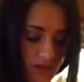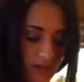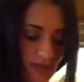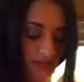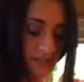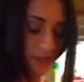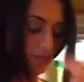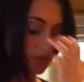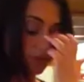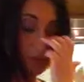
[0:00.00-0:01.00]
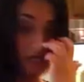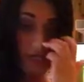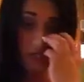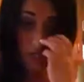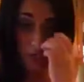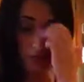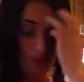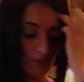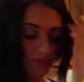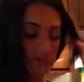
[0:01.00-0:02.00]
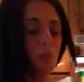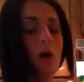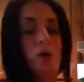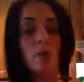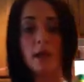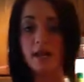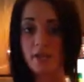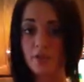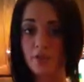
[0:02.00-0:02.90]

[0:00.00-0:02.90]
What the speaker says: And these other ones will be done in just a moment. So while we're waiting for